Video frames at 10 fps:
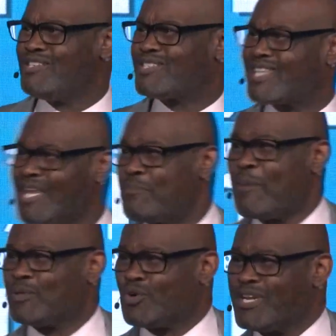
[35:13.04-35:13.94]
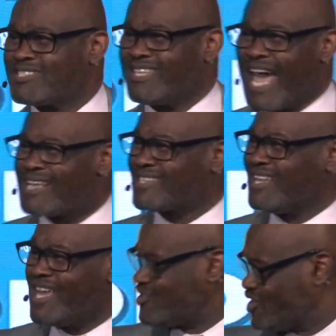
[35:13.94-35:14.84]
silly people during this last
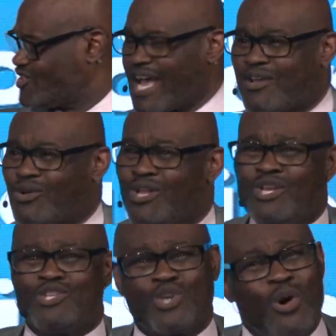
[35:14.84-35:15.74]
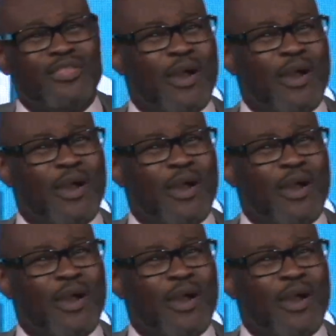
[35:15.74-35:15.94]
election cycle showing their